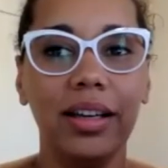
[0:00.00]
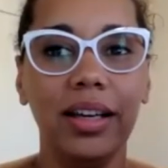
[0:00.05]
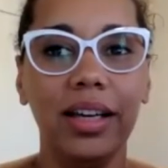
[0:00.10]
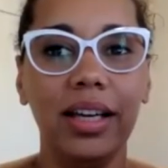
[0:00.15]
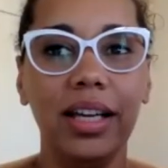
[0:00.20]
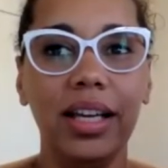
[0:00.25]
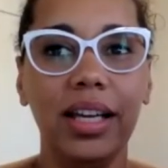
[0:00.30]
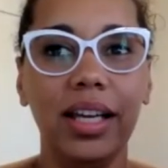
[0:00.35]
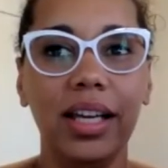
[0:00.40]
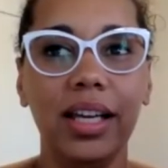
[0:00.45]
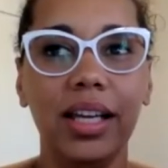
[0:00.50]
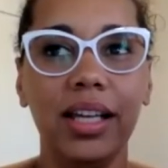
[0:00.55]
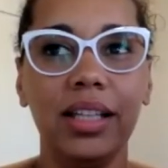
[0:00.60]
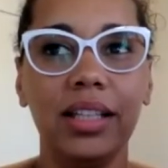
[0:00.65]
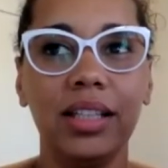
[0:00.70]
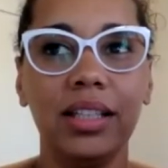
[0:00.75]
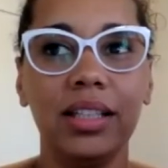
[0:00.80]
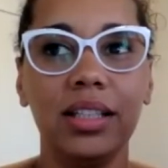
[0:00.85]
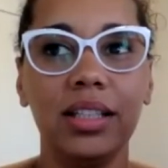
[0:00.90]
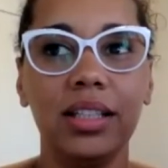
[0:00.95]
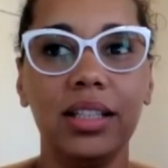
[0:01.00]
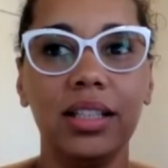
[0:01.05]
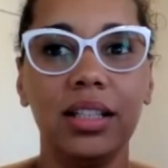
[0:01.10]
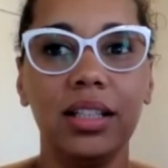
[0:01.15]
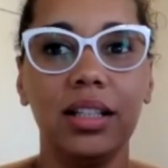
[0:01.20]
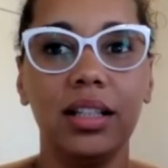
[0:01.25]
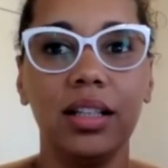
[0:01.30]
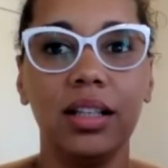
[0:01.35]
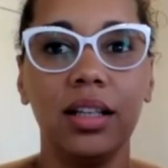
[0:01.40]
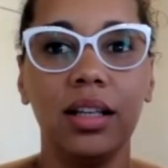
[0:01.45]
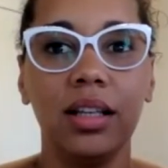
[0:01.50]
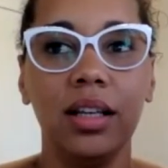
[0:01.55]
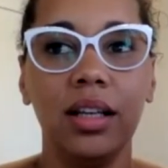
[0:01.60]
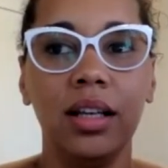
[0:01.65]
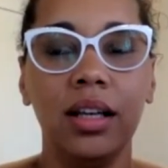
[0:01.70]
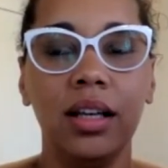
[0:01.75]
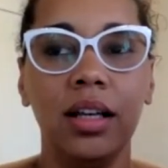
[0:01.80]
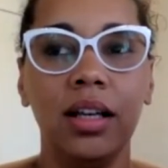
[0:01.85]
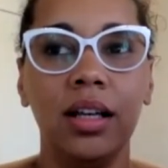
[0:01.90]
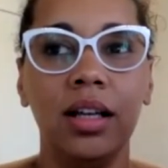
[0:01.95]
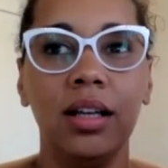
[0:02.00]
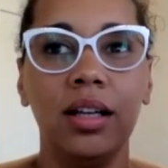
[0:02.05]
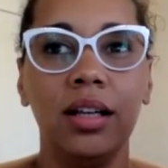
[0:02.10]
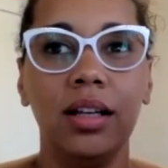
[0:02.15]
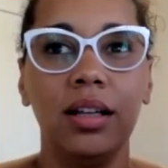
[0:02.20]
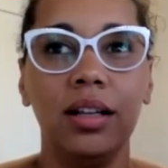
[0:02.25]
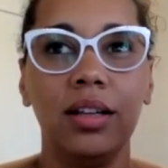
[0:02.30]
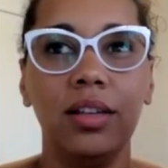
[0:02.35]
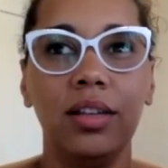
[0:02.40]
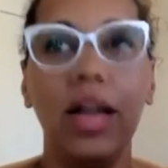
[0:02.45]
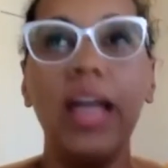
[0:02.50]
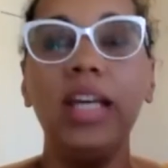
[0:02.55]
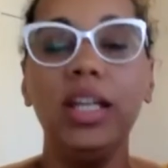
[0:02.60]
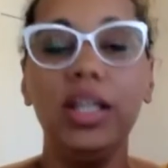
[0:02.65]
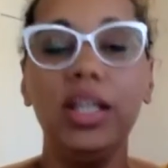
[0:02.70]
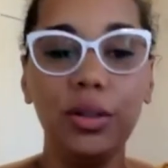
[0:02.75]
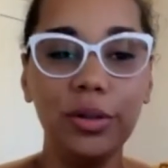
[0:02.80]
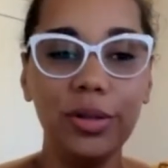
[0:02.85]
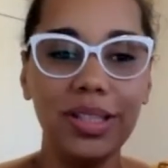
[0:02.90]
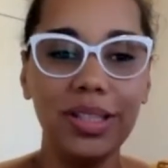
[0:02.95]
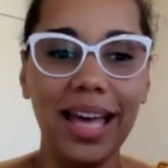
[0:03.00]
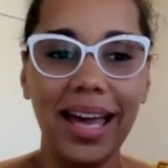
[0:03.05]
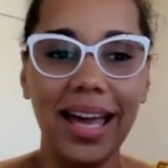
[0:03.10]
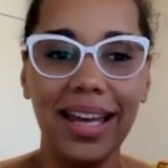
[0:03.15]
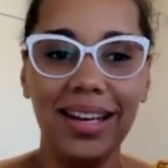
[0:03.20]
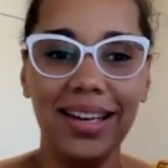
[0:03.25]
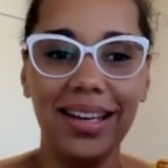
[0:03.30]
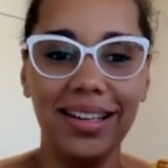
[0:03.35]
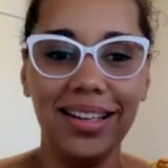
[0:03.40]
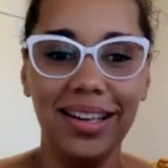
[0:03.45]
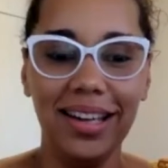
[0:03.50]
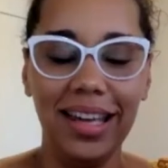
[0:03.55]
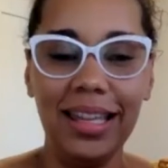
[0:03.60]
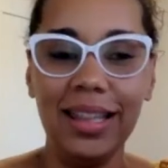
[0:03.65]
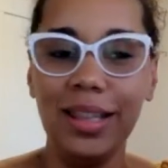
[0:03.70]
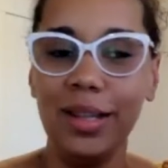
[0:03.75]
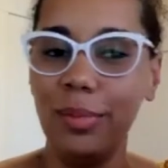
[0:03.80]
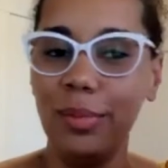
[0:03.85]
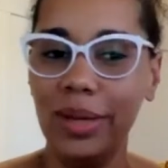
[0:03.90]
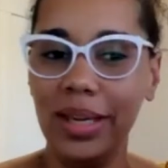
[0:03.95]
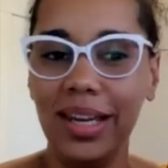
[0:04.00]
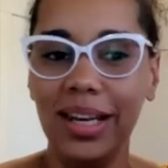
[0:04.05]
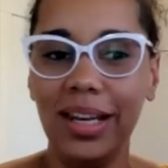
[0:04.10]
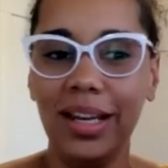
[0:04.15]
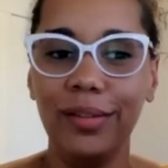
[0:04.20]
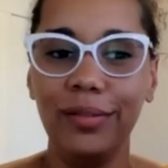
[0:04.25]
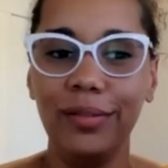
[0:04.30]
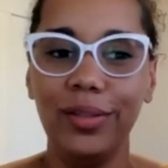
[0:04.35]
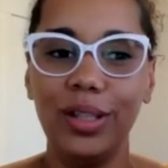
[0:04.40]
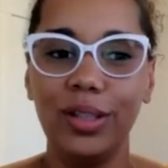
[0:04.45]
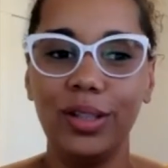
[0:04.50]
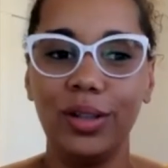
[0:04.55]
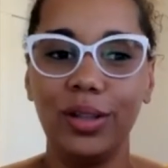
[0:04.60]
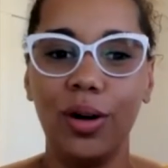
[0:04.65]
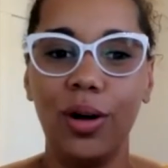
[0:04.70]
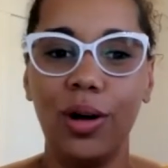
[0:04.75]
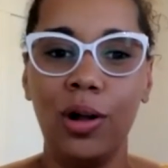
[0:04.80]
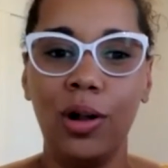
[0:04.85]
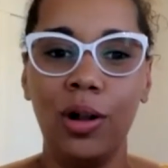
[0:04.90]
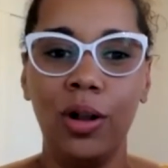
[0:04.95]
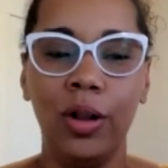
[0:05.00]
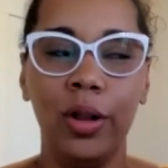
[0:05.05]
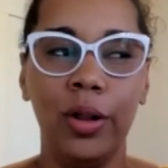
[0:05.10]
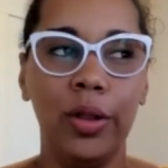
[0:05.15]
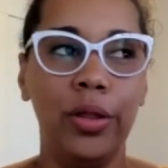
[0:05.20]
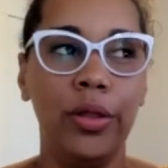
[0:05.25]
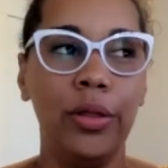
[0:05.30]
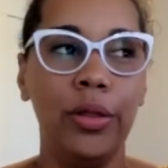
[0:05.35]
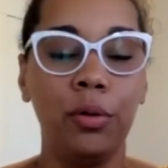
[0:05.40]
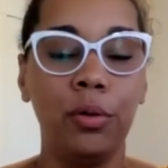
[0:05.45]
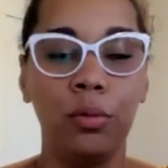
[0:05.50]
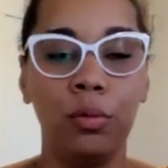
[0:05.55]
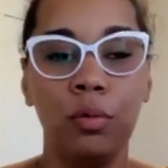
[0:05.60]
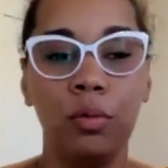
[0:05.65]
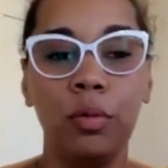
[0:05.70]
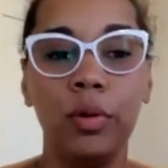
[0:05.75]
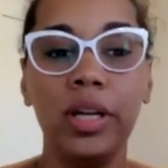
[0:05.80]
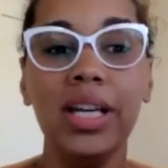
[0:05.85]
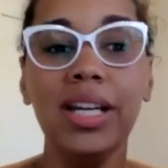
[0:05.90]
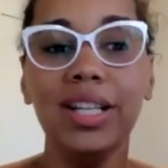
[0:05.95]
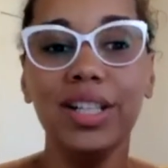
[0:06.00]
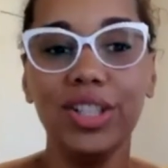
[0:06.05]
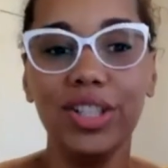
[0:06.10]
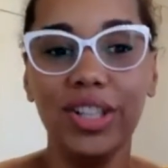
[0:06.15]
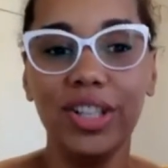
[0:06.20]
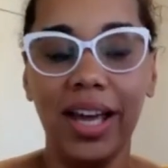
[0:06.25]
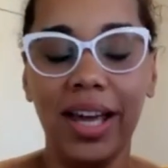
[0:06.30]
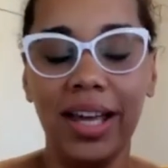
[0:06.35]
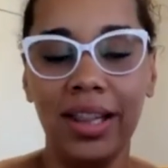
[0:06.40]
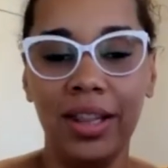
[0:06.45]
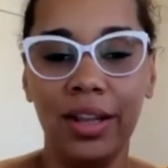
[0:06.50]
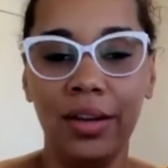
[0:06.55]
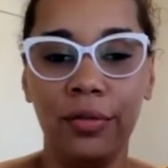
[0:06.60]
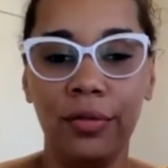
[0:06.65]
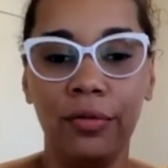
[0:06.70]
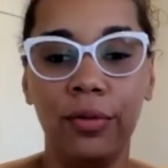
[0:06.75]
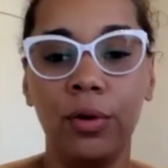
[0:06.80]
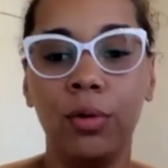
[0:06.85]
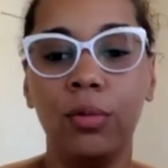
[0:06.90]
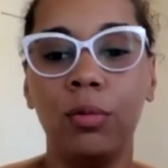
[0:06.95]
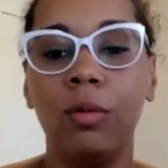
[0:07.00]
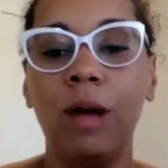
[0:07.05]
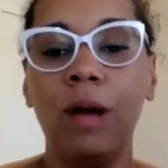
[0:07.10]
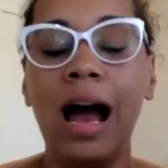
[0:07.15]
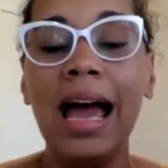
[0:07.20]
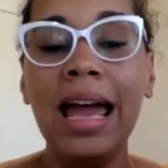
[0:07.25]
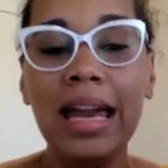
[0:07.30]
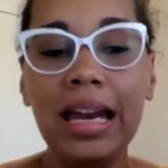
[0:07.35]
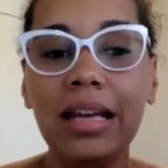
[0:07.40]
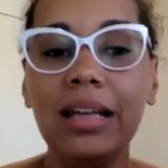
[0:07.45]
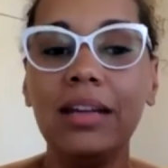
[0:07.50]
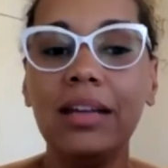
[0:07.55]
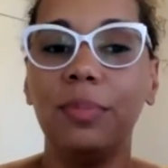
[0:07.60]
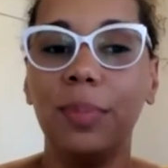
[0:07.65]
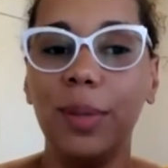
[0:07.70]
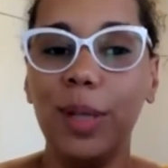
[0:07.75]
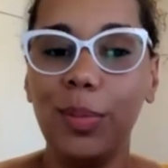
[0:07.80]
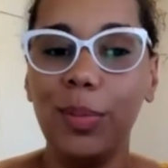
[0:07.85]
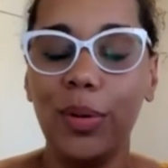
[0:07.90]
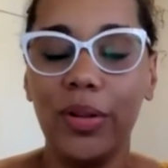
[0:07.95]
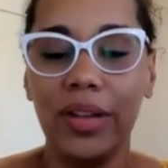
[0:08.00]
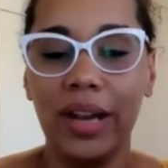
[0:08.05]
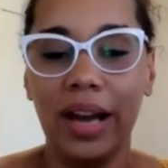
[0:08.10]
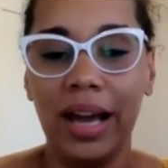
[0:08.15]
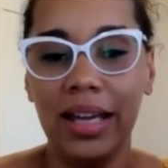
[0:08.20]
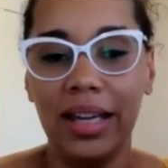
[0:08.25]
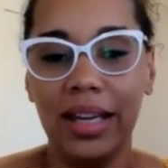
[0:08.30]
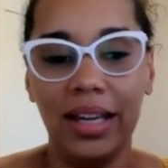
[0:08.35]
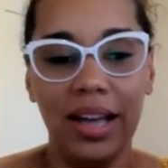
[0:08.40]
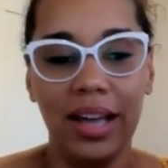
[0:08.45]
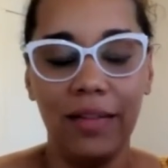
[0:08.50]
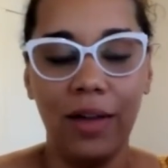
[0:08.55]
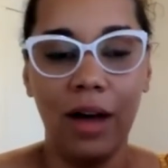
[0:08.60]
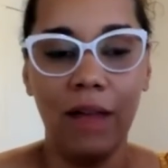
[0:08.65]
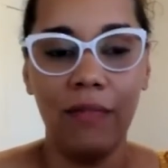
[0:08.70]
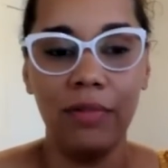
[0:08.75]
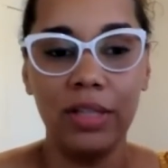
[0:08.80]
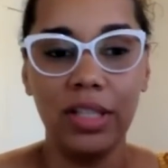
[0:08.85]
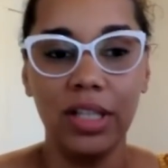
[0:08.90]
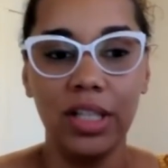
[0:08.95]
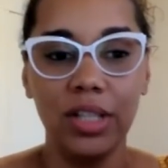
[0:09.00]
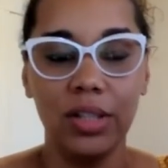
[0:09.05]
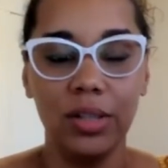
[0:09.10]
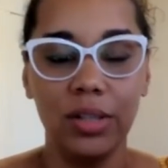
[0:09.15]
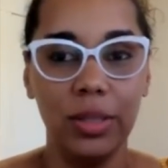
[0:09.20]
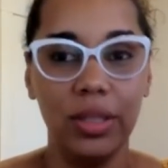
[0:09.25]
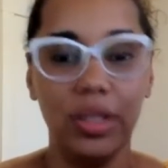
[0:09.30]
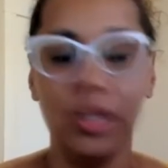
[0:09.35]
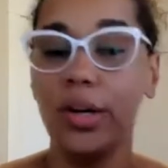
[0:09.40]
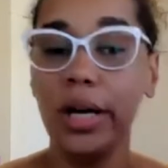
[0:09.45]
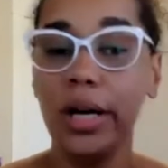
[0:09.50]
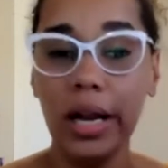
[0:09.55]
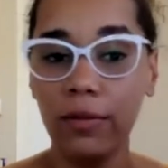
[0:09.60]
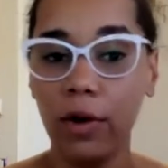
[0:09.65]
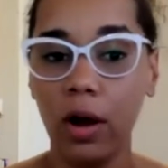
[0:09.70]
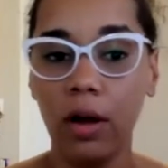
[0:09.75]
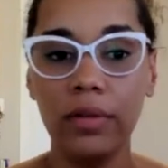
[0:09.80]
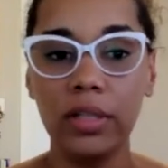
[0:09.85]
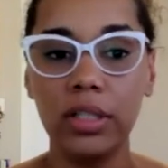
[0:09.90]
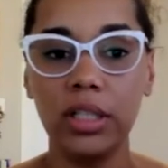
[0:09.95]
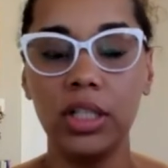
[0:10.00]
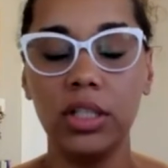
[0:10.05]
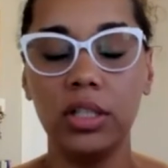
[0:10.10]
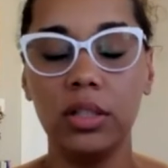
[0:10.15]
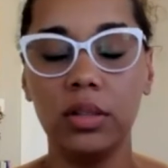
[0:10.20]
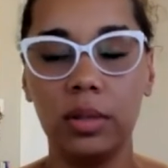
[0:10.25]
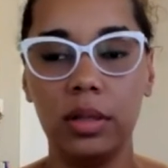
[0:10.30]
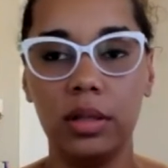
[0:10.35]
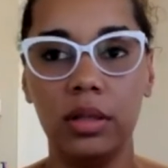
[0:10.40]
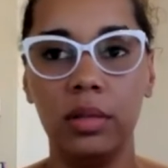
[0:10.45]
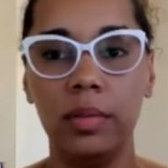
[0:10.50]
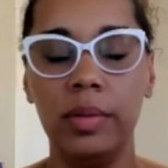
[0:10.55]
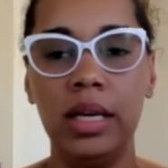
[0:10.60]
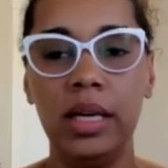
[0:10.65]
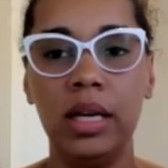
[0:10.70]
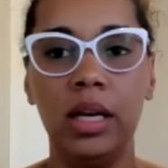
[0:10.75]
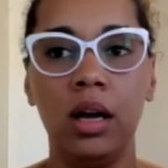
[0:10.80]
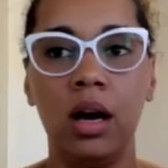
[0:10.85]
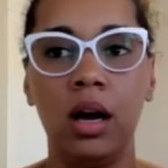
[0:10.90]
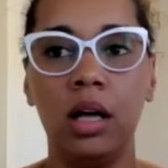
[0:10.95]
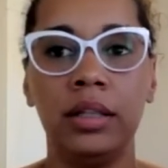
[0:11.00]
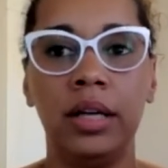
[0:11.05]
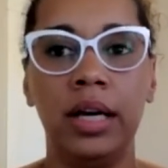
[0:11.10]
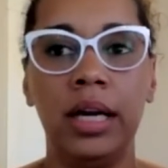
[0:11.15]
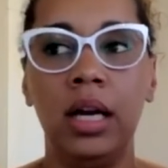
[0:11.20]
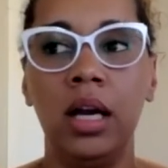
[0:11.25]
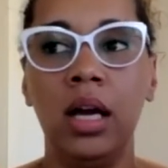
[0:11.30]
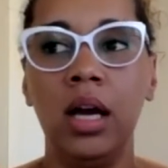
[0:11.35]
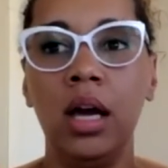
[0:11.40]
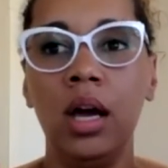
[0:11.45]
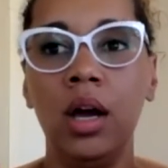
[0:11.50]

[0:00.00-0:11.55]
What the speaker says: It is, like you said in the beginning of this call, the reach and the variety of people that I can have conversations with and could have conversations with in the beginning online